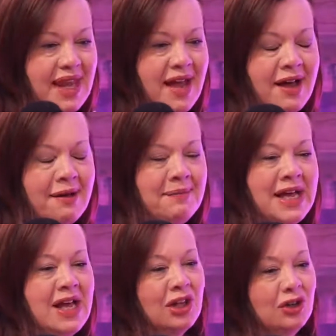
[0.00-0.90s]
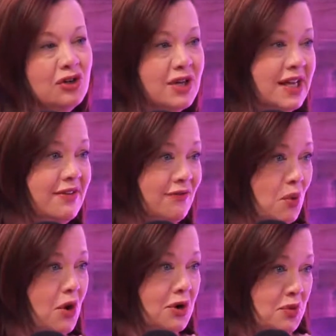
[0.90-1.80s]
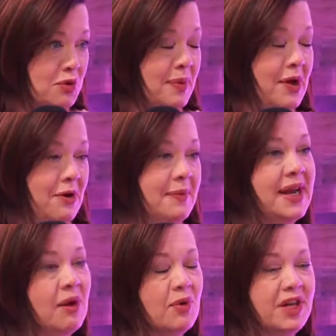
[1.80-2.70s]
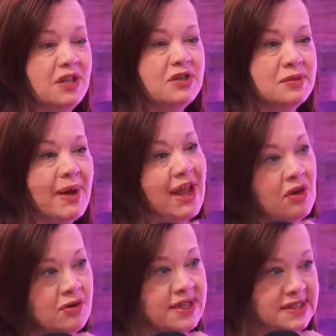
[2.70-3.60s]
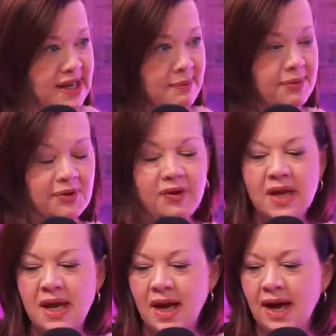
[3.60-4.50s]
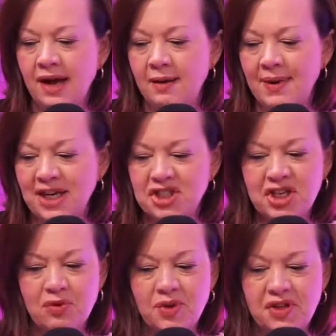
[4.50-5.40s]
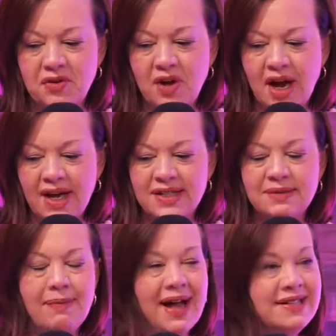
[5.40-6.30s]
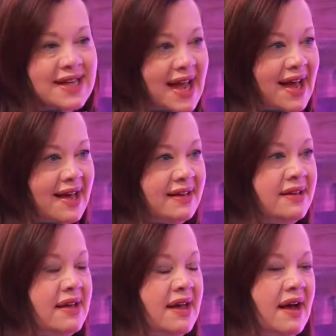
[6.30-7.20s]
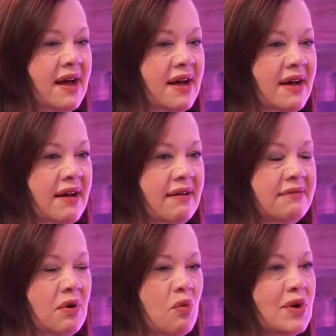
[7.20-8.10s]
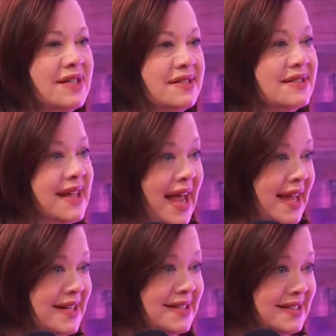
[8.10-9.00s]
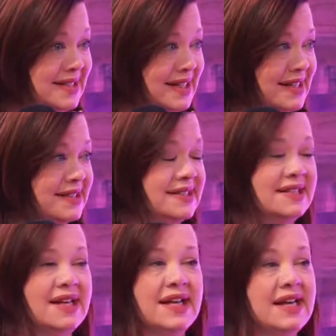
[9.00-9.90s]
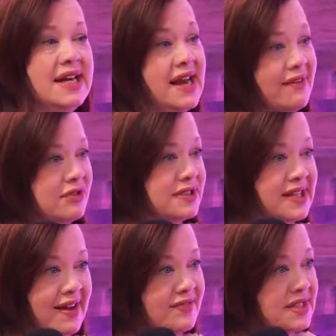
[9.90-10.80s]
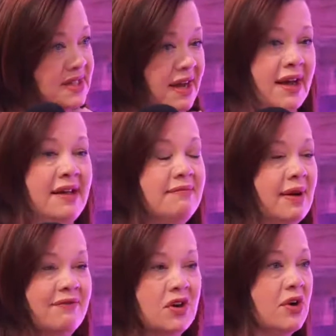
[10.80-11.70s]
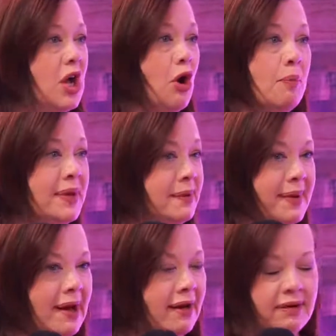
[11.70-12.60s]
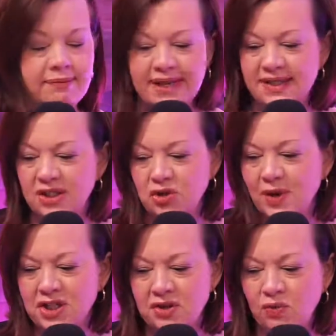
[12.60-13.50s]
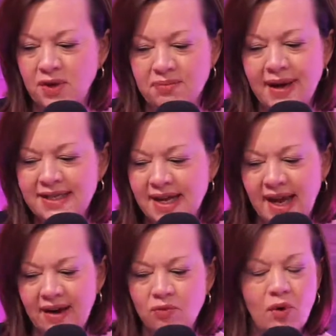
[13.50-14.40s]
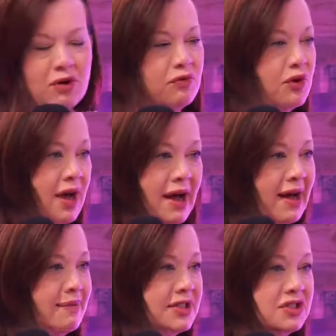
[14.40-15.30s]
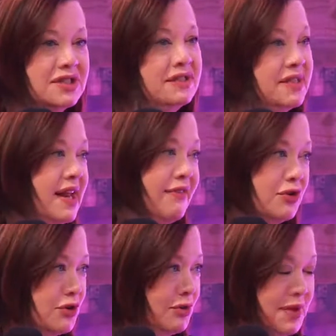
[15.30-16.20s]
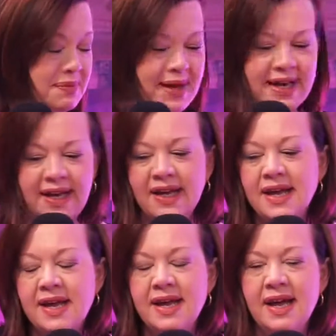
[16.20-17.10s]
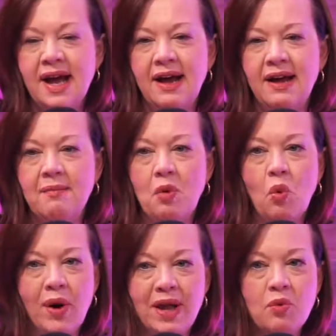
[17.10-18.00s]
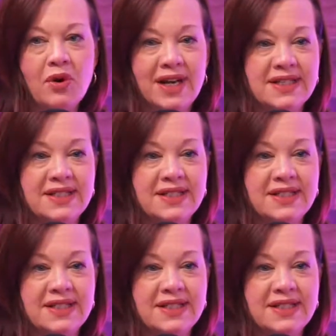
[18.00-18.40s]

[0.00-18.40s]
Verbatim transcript: um, looking for a group home. And I want to use my own example. Um, I shared with you guys my dad uh, was 86, never saved a dime. I'm very open about my situation with my dad, wonderful guy, but just never good with money. Um, we were in a